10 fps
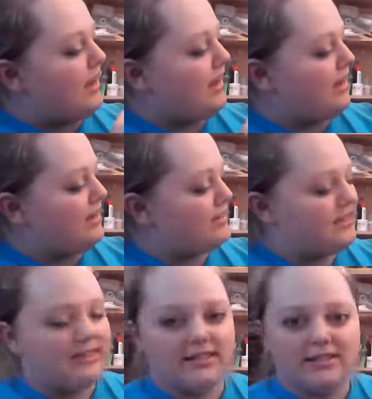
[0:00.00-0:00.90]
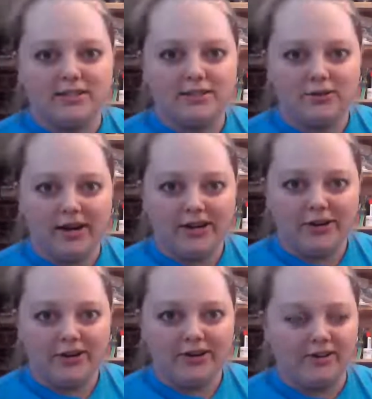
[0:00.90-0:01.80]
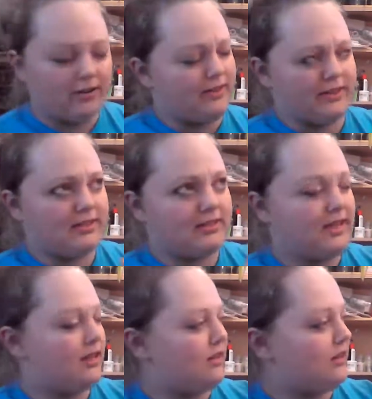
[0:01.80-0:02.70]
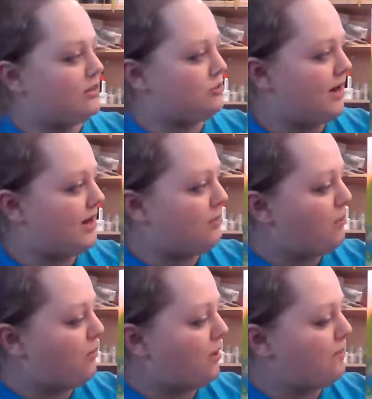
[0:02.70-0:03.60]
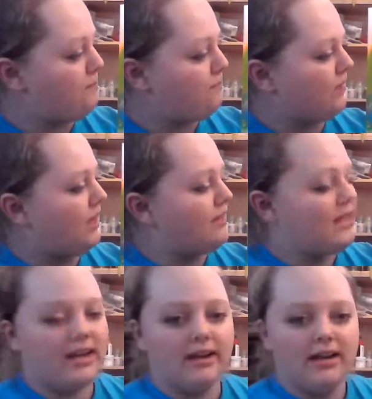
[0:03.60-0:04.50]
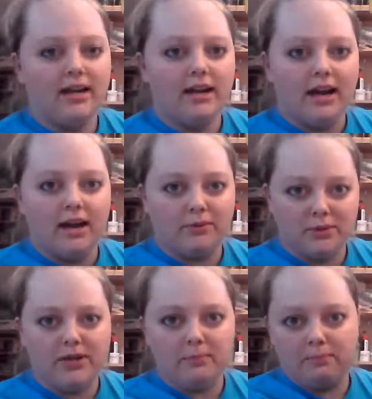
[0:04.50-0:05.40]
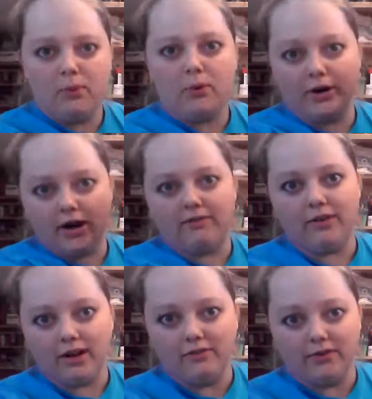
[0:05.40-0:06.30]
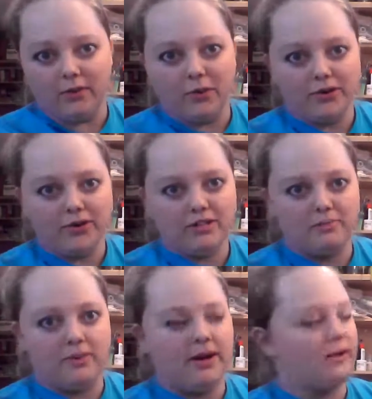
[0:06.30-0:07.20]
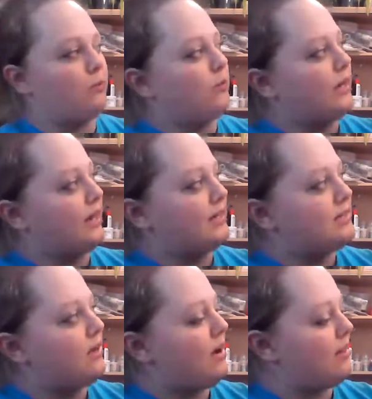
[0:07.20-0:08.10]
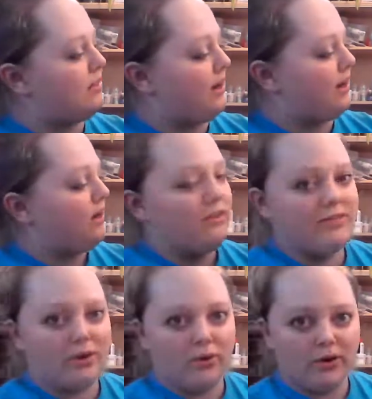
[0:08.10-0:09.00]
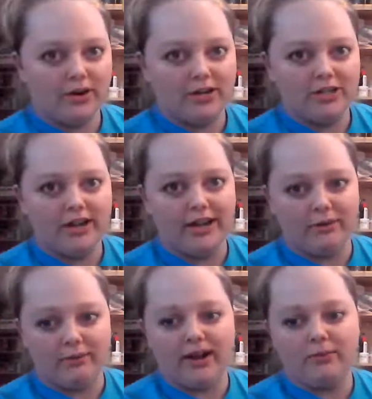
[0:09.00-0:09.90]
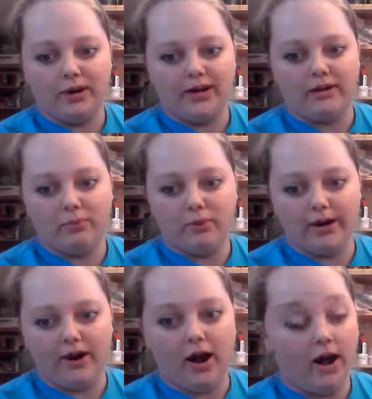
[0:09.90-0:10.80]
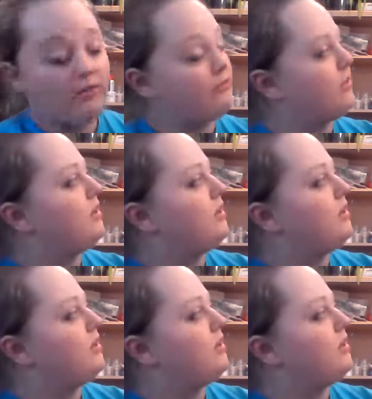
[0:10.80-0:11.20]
I did the strainer or the sink drain pour, and then I was going to pour it off all of the corners. But when I saw that all of the orange and red were kind of pouring off,